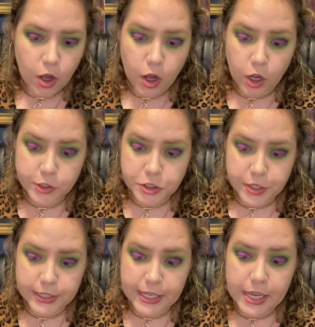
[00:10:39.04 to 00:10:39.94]

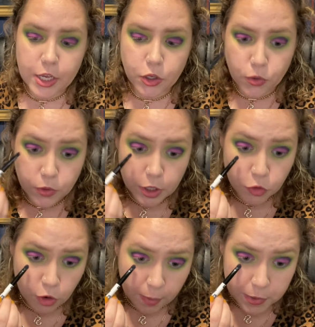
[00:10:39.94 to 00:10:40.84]
Alternately, you can
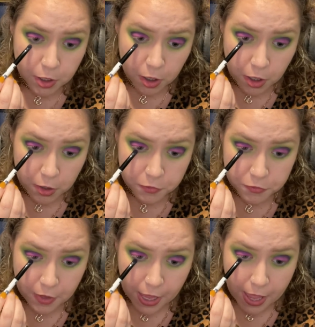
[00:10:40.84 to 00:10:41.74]
drop it off
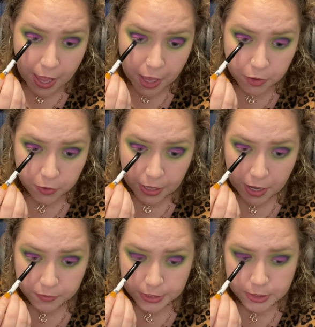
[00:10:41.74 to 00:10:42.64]
at your
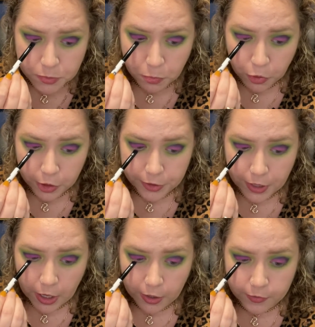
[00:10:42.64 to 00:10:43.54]
county's Board
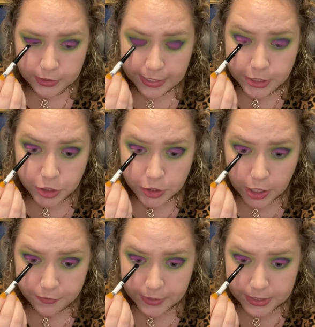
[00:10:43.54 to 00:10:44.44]
of Elections
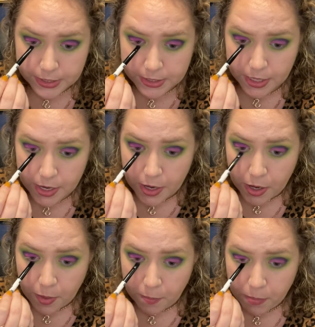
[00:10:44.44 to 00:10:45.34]
office
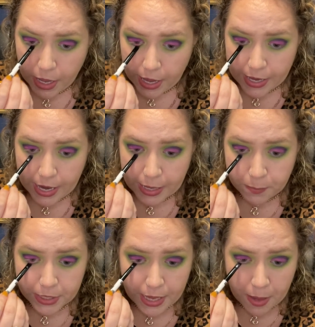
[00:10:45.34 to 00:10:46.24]
by 8
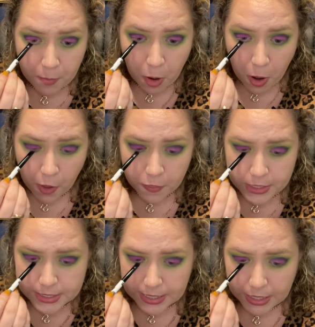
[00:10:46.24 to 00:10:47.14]
p.m. on the
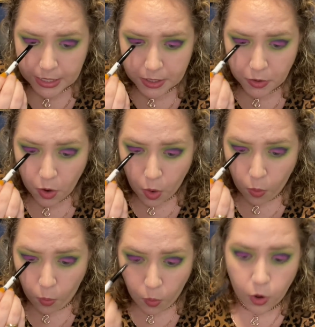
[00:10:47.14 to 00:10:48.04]
2nd,
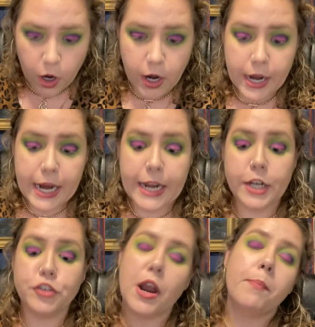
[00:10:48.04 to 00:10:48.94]
or in a
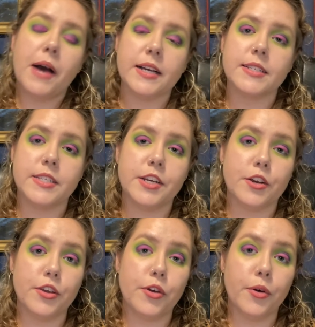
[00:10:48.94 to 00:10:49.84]
drop box near
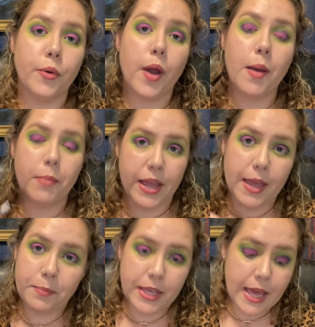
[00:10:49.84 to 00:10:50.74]
you by 8
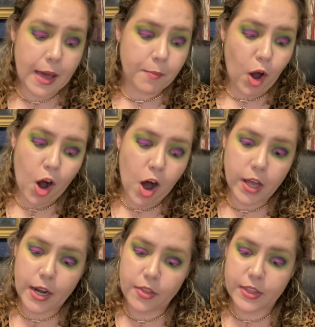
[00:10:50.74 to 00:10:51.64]
p.m.
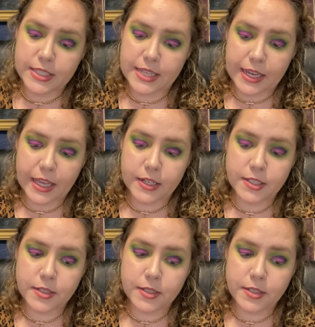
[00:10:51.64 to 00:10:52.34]
on the 2nd.